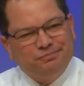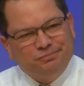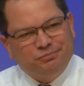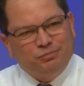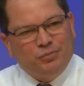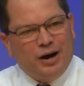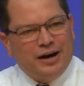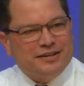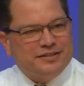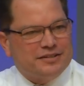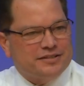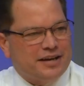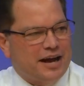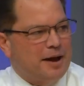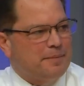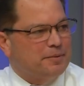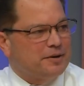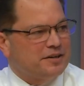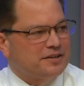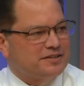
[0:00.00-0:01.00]
why is this
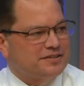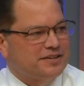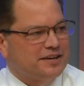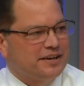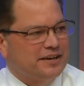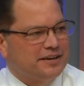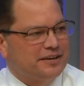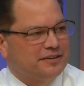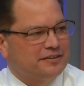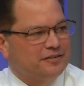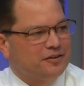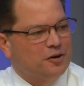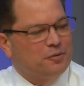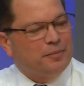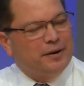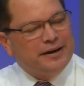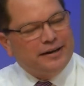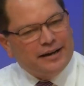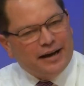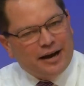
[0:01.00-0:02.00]
happening in the city? Oh
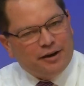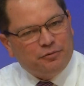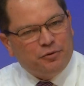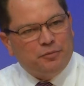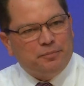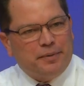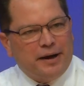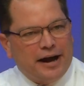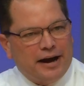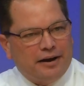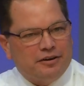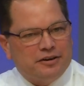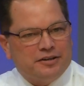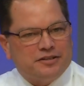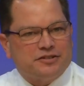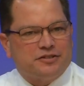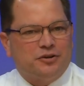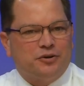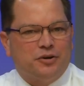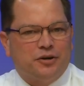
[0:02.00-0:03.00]
my God, we're
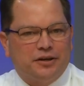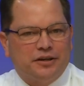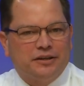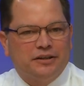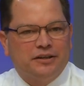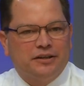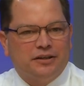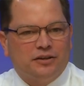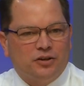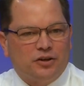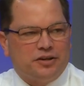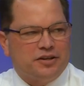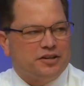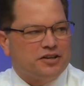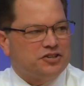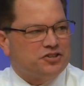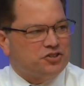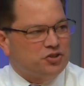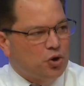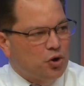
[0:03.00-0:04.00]
embarrassed, or look at
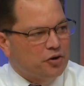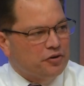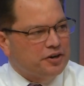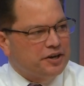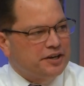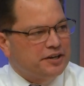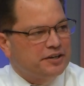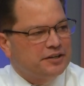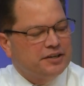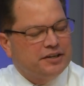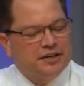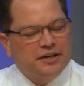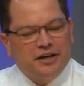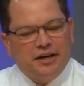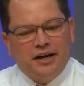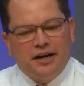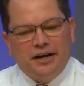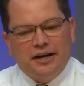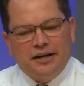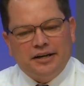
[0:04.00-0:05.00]
this story.
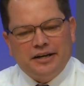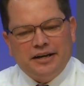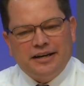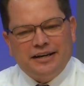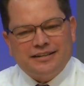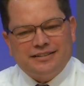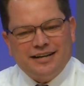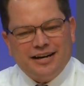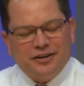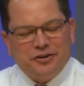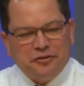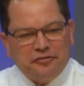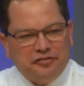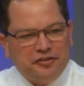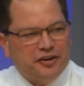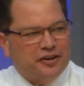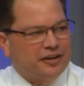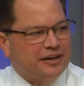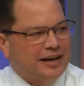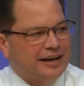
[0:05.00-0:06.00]
And it's not a good
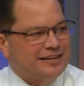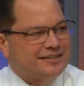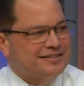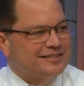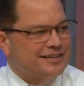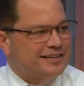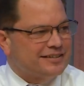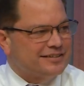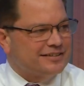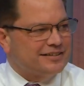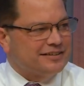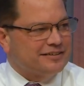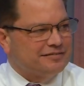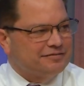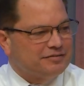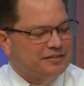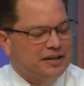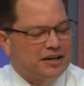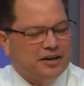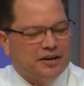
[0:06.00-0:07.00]
feeling as a citizen,
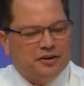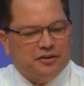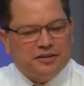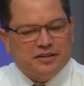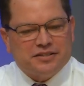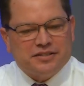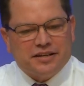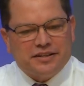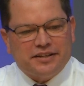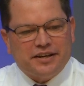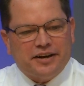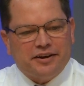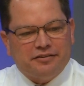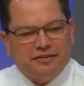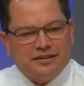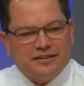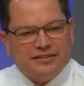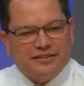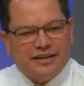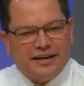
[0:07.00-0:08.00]
to sit there
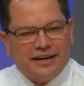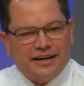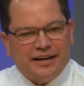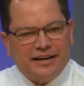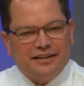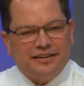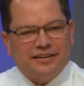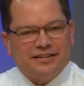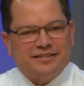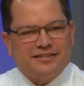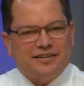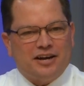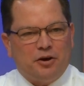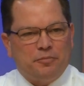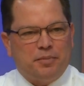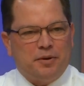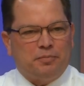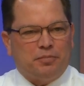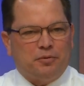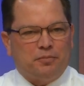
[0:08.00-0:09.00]
and say, this is how
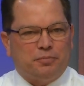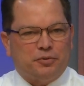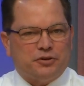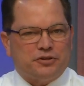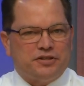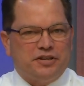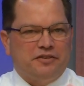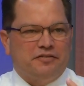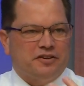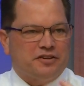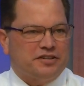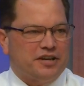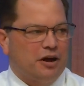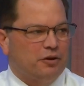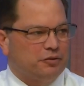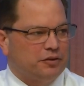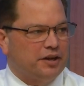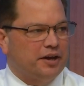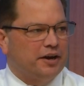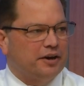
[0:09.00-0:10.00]
people perceive us
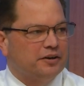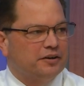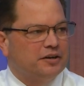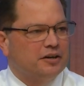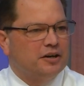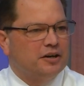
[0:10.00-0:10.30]
out there,